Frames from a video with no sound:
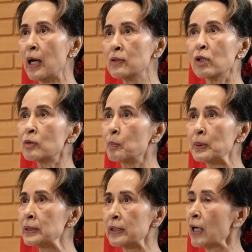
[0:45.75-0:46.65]
are not
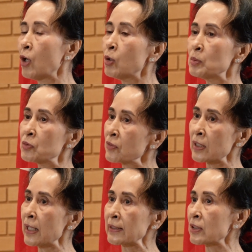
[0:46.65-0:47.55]
building our hopes for
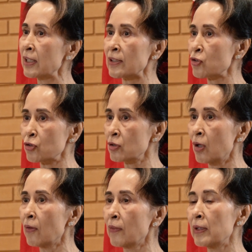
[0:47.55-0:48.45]
the next election
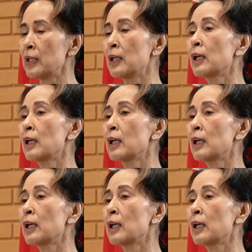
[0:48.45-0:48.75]
on